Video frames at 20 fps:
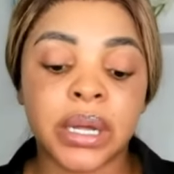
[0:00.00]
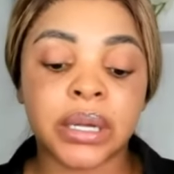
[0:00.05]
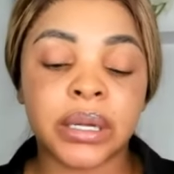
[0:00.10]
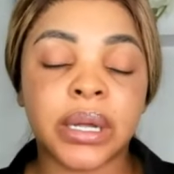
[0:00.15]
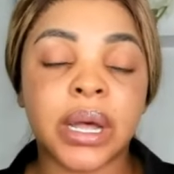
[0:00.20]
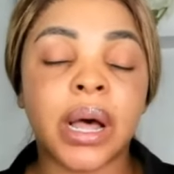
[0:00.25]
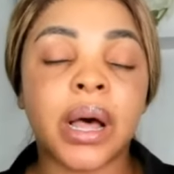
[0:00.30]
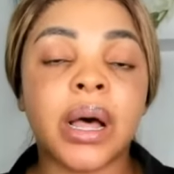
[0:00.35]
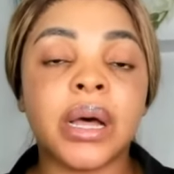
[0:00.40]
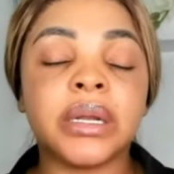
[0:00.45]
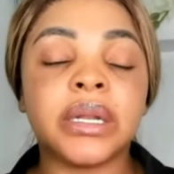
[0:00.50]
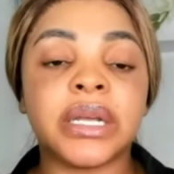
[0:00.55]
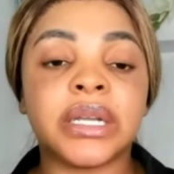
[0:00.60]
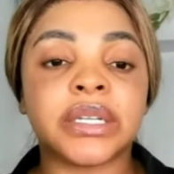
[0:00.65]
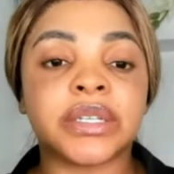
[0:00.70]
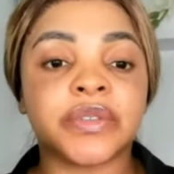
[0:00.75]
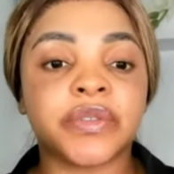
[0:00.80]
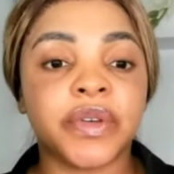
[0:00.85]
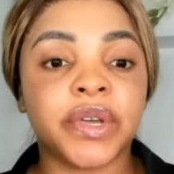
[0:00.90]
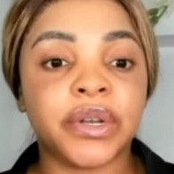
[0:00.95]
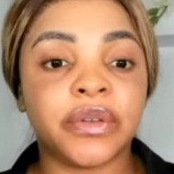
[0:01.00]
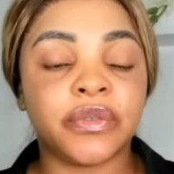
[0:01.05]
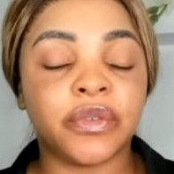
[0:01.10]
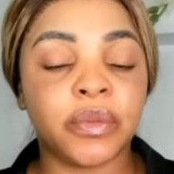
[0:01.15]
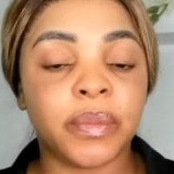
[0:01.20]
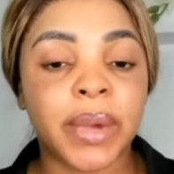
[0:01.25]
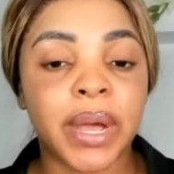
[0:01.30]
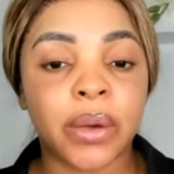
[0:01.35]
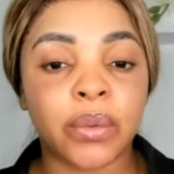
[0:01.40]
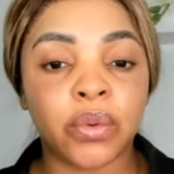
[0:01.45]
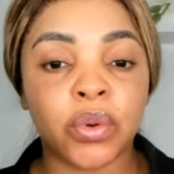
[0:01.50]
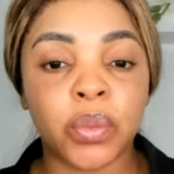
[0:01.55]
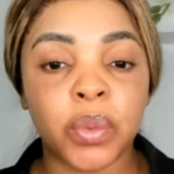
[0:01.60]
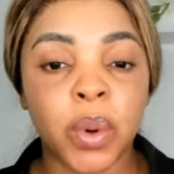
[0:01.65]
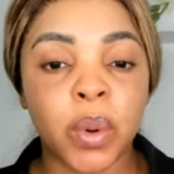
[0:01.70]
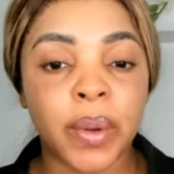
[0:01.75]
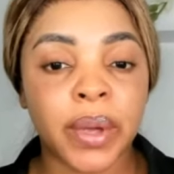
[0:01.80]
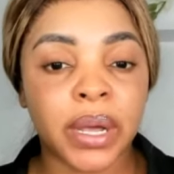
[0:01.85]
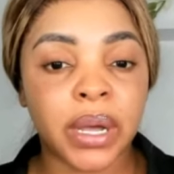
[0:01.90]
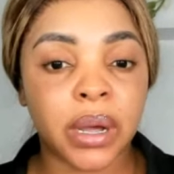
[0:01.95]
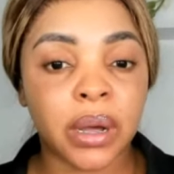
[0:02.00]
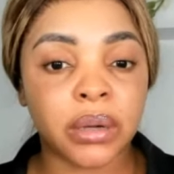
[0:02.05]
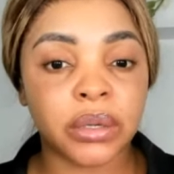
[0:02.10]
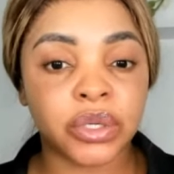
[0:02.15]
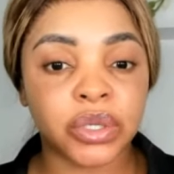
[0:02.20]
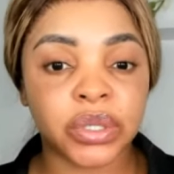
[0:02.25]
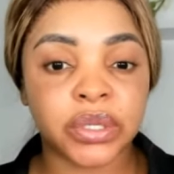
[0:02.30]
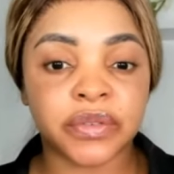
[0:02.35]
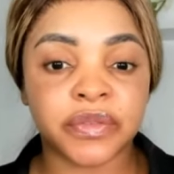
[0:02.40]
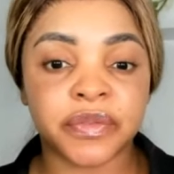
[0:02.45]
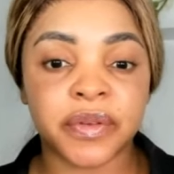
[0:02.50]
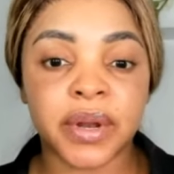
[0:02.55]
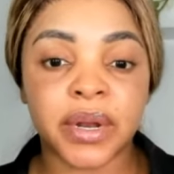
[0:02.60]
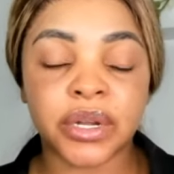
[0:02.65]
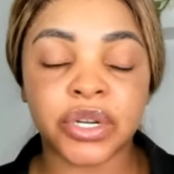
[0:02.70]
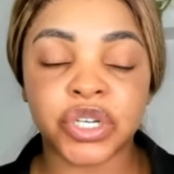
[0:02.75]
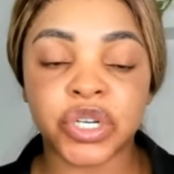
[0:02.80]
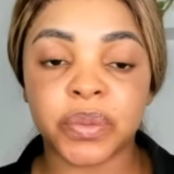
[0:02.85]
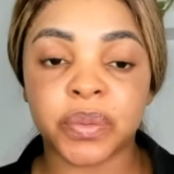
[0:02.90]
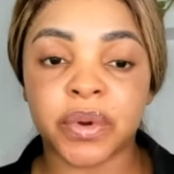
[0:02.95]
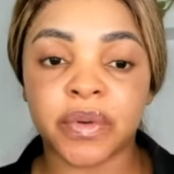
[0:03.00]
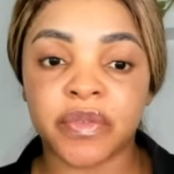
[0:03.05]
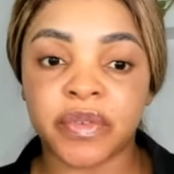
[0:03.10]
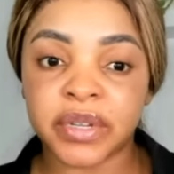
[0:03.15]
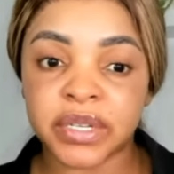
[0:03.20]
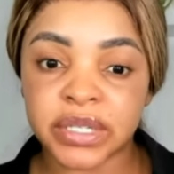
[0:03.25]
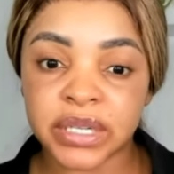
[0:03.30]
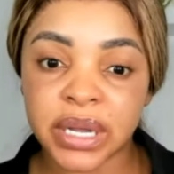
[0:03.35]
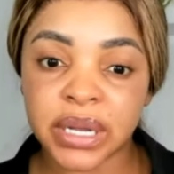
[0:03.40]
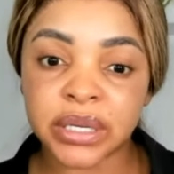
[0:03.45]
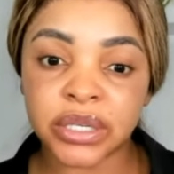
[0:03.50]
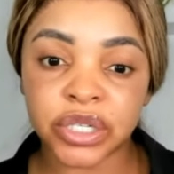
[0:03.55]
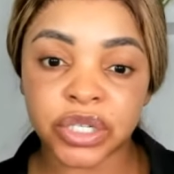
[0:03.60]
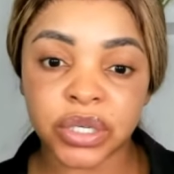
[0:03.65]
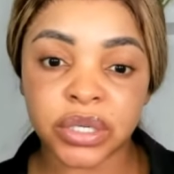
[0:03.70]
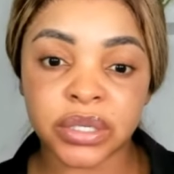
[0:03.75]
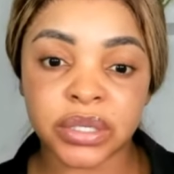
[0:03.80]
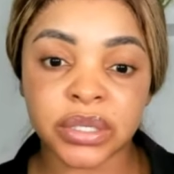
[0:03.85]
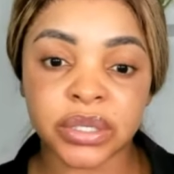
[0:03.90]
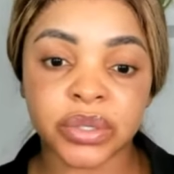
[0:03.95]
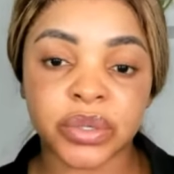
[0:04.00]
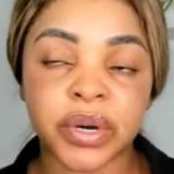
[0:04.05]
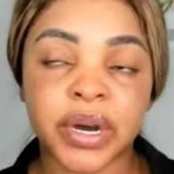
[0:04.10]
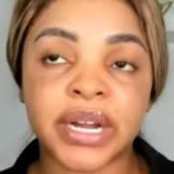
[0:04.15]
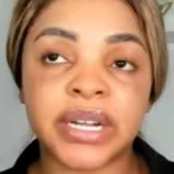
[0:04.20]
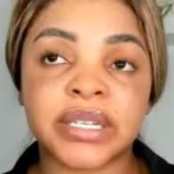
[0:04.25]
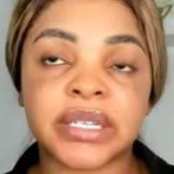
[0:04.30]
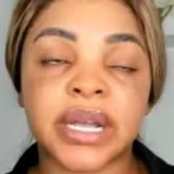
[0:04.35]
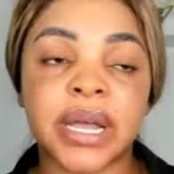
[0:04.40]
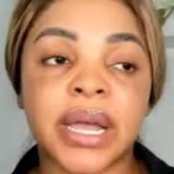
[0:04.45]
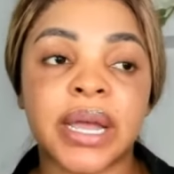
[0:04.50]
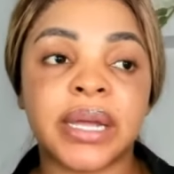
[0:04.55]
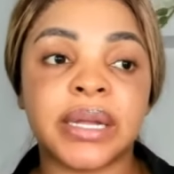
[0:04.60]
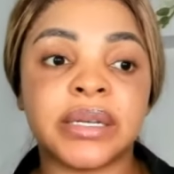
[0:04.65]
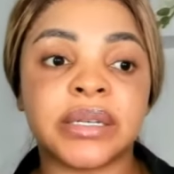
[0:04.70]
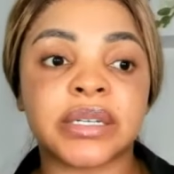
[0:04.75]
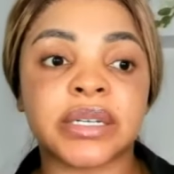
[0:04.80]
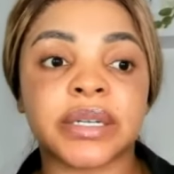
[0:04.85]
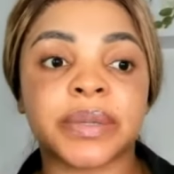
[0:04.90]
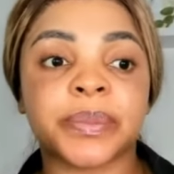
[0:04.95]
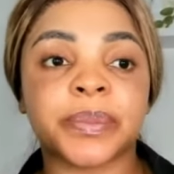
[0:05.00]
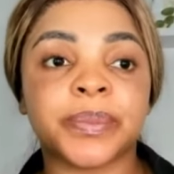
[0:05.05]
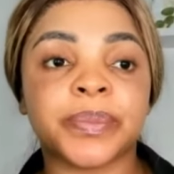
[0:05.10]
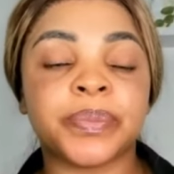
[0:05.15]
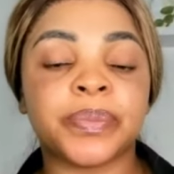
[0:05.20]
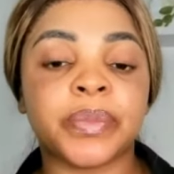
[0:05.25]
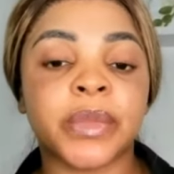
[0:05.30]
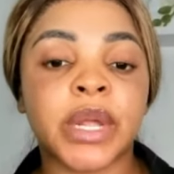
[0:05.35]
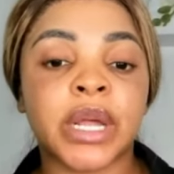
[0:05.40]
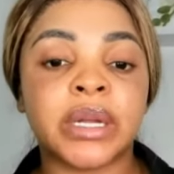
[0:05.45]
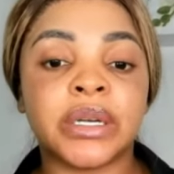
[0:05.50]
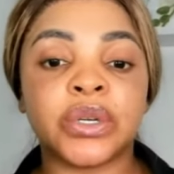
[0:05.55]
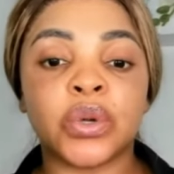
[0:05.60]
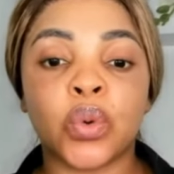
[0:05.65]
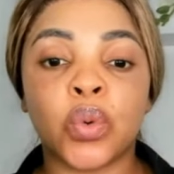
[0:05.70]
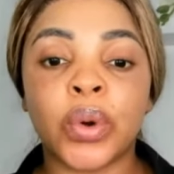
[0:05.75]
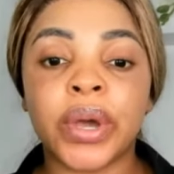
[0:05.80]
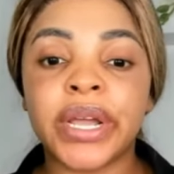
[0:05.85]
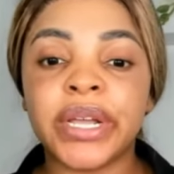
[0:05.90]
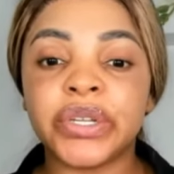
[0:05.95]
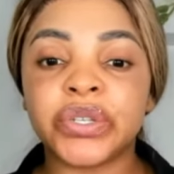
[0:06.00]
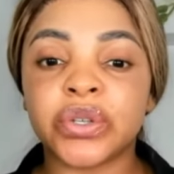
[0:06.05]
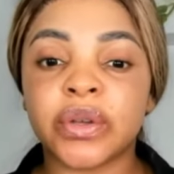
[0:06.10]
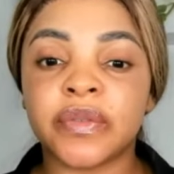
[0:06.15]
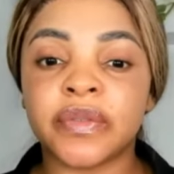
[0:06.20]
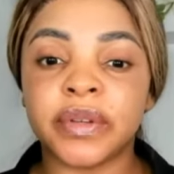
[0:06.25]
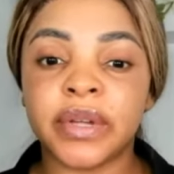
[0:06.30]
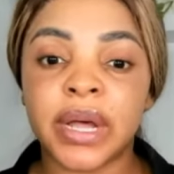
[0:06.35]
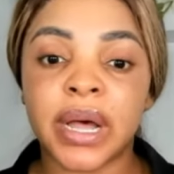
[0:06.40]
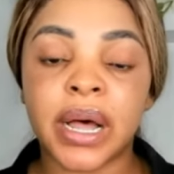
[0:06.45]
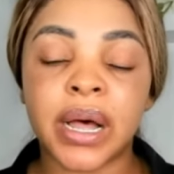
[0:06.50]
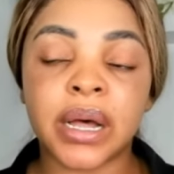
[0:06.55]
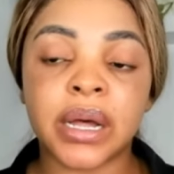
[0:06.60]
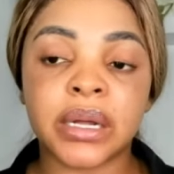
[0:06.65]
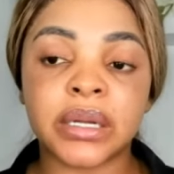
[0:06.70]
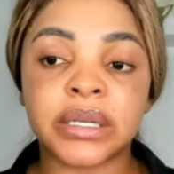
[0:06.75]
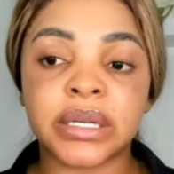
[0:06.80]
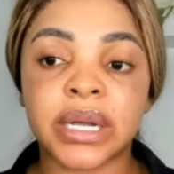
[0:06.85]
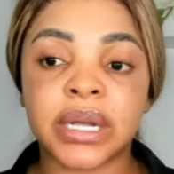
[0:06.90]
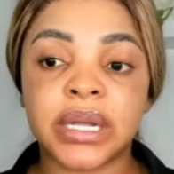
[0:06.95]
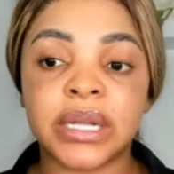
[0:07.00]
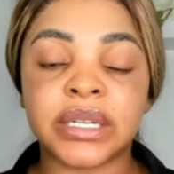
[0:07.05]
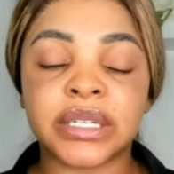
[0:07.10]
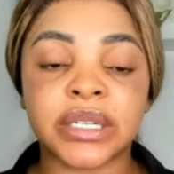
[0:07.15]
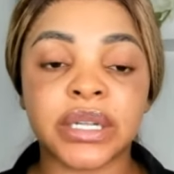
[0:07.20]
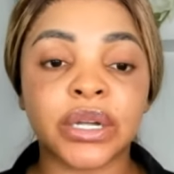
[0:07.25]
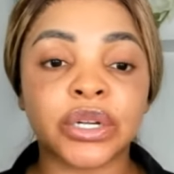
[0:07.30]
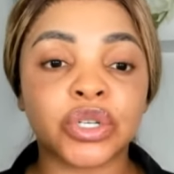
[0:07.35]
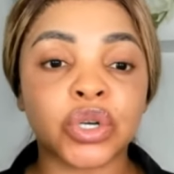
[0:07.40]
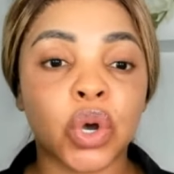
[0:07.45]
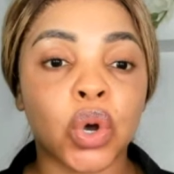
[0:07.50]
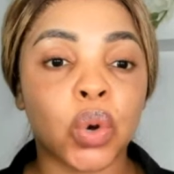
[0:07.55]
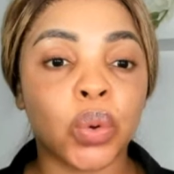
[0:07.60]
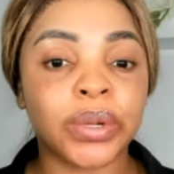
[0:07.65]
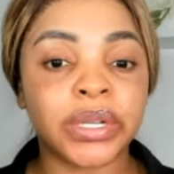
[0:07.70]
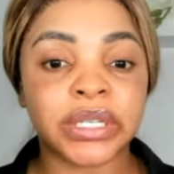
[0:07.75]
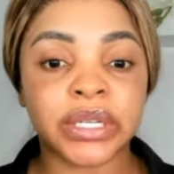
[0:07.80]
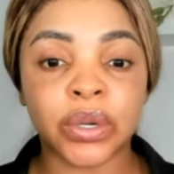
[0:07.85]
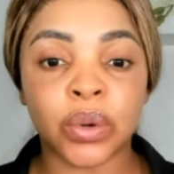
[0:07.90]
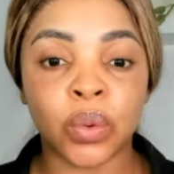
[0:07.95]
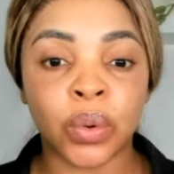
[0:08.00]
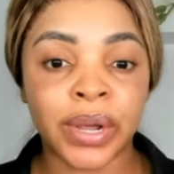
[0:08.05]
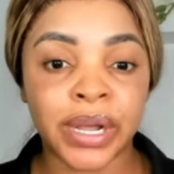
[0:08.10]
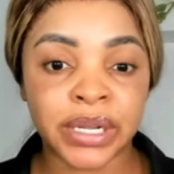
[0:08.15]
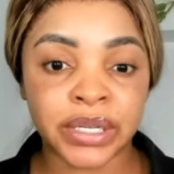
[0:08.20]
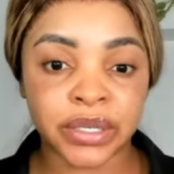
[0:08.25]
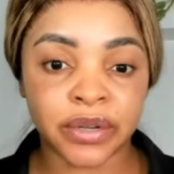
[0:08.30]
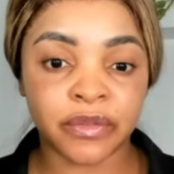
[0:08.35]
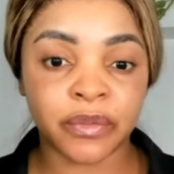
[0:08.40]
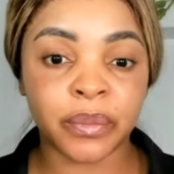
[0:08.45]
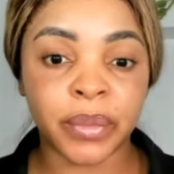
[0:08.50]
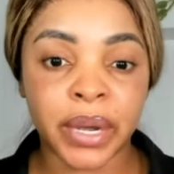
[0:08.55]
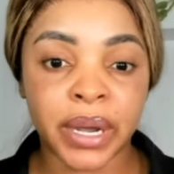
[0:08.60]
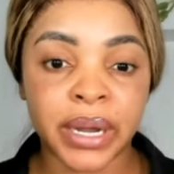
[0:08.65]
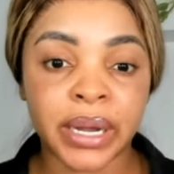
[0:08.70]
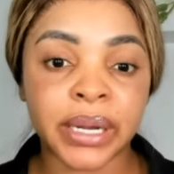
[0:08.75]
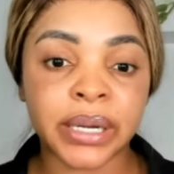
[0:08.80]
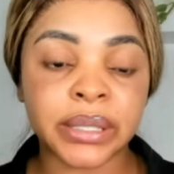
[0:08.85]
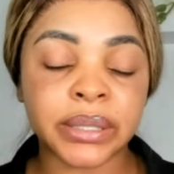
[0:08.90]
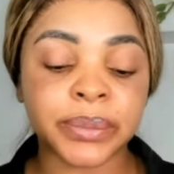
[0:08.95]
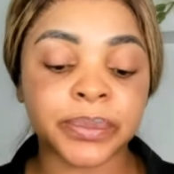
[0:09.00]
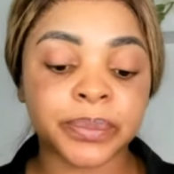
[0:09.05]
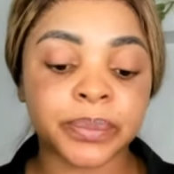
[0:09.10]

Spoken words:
God is faithful by whom we were called to the fellowship of his Son, Jesus Christ, and the ways of God is not always the ways of man.